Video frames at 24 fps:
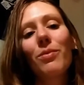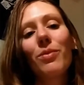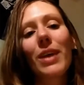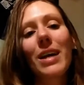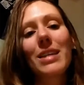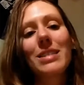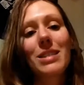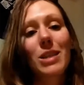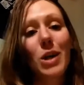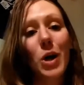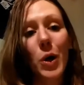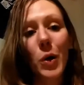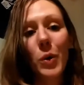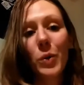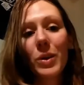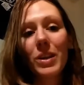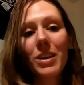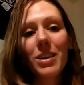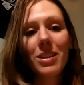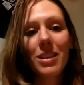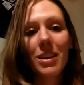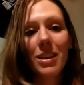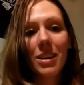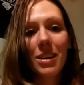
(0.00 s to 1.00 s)
That's the
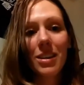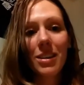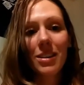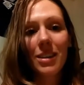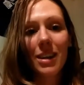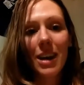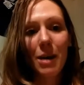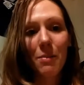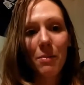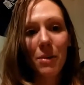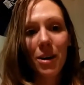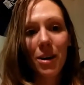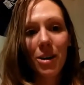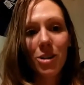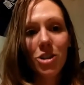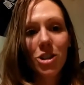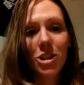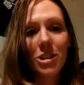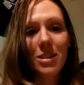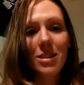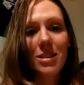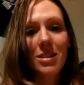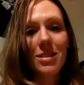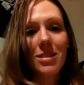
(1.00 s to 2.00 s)
only thing that I
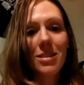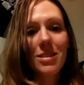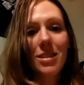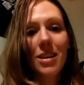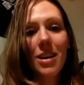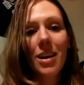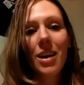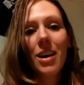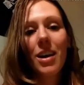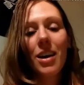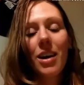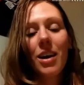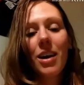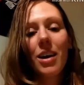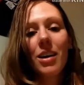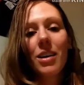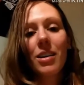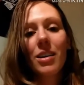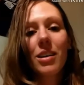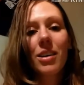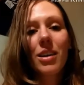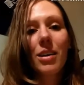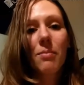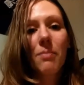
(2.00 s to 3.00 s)
purchase.
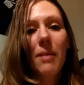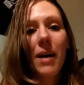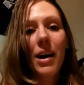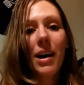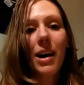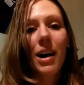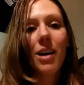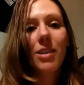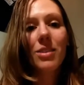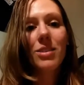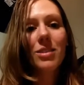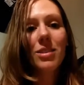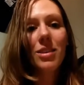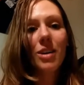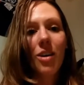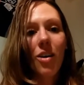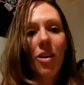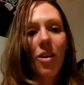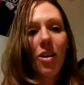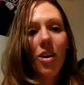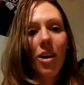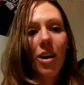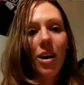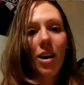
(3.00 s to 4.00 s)
Get back out to the
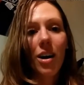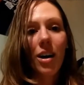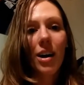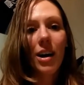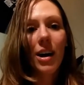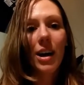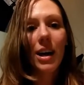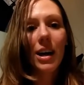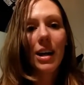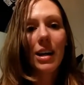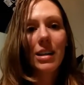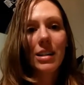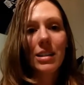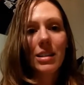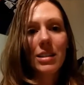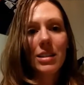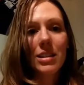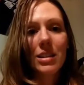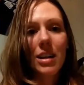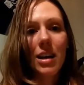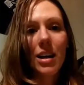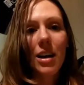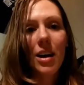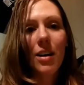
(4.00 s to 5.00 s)
car,
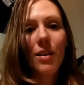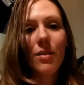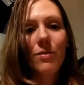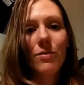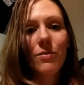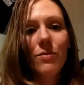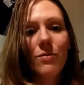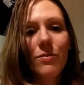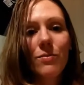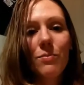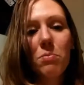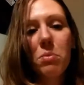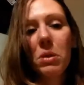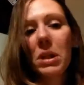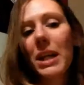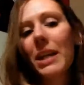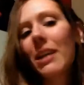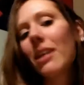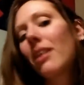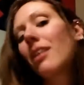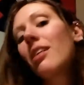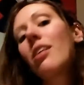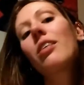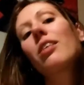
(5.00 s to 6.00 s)
and
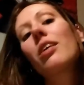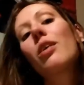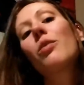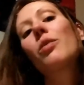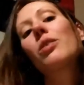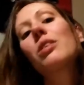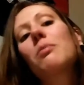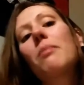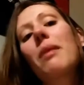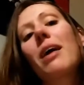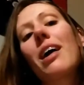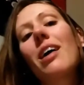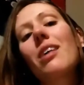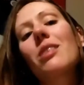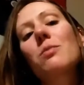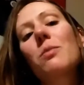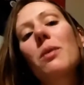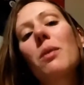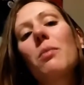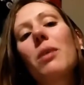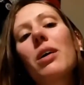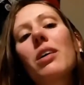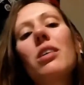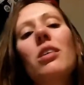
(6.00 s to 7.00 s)
planning on going to my house, but
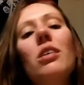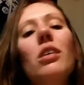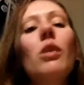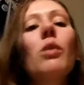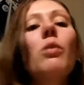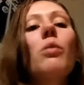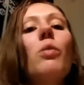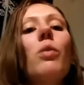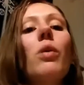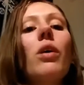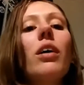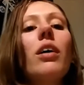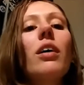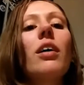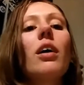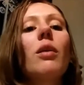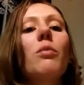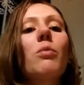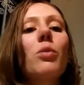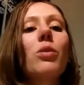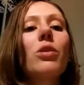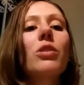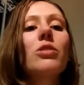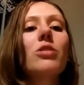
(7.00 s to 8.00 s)
I'm like, you know what?
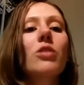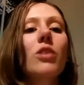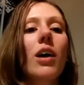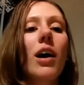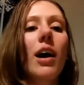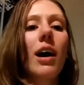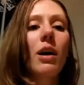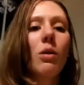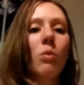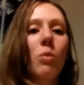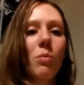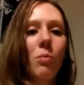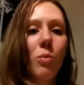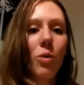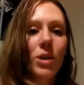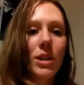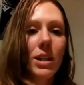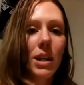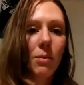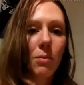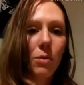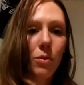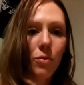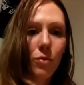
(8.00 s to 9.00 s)
I'm going to try one more
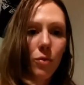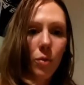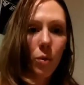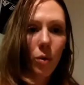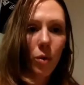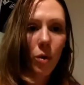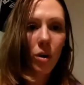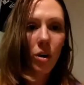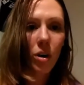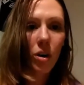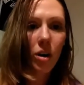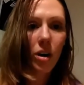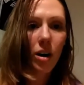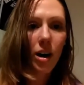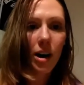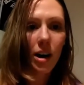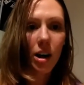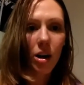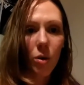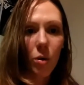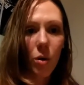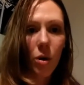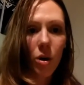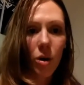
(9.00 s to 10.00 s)
time before I
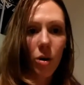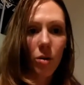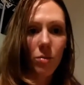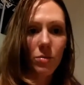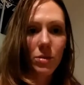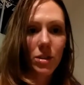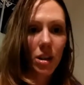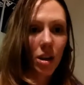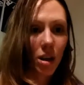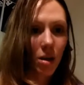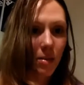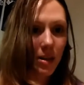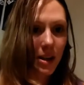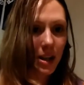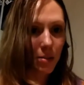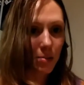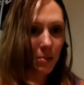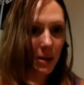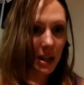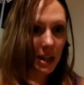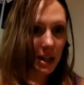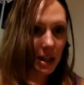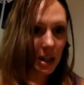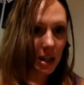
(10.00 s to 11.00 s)
go home to call my
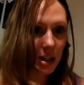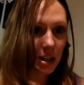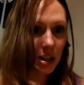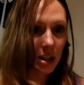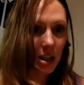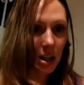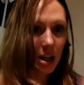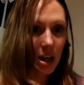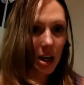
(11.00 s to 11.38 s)
companion.